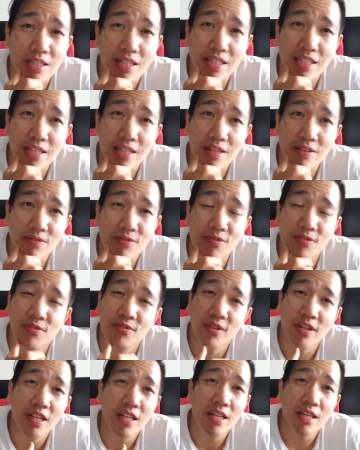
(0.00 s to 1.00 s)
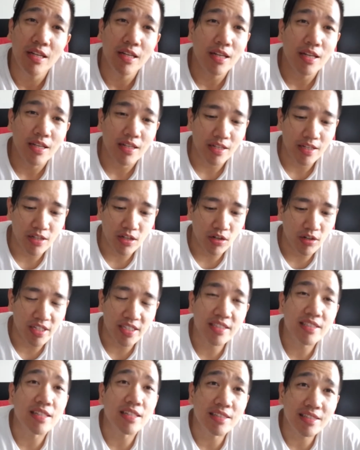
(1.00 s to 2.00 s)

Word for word: Like if, you know, it's,